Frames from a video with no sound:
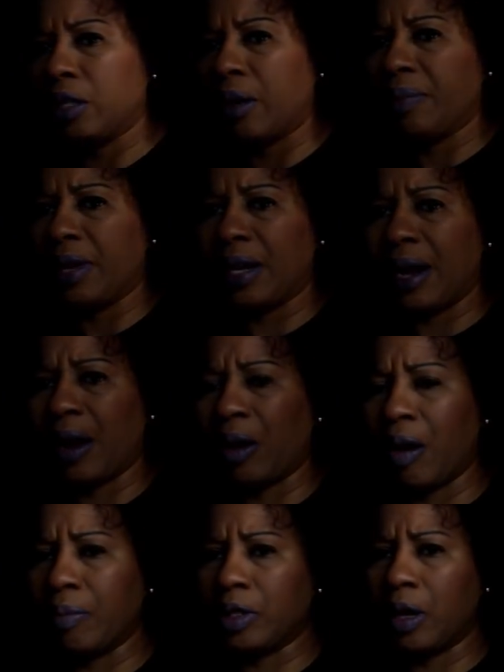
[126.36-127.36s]
something that
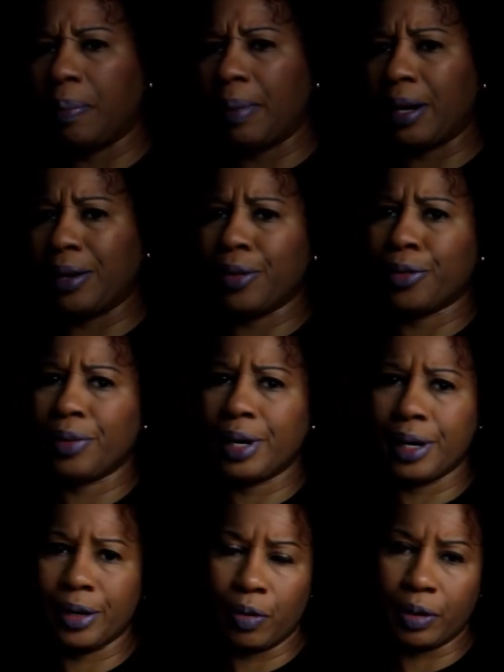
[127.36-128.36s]
comes up and you
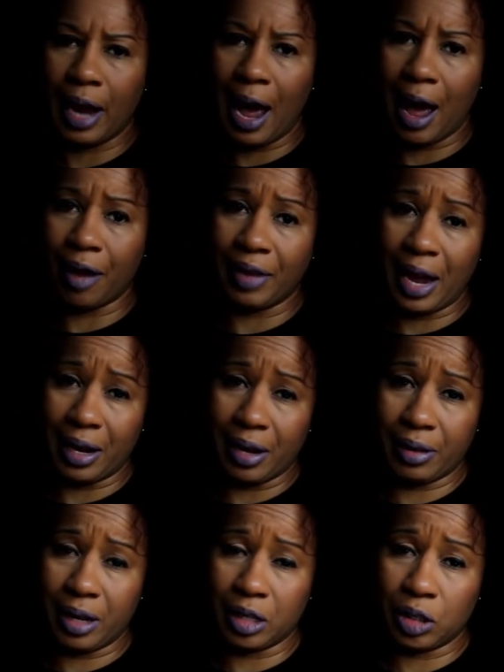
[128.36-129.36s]
really don't have
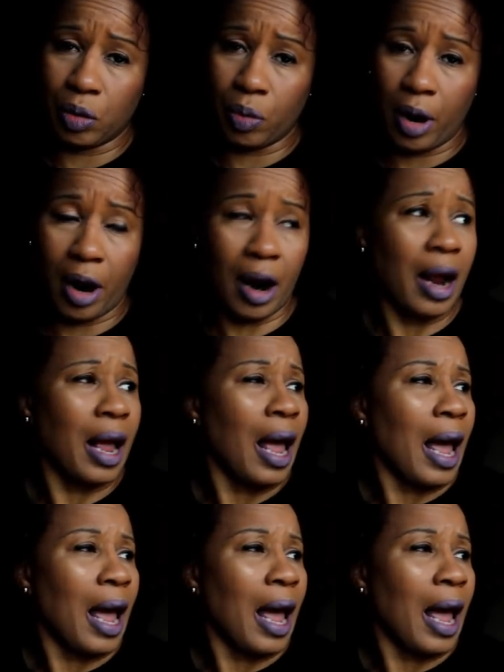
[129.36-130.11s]
anything to wear.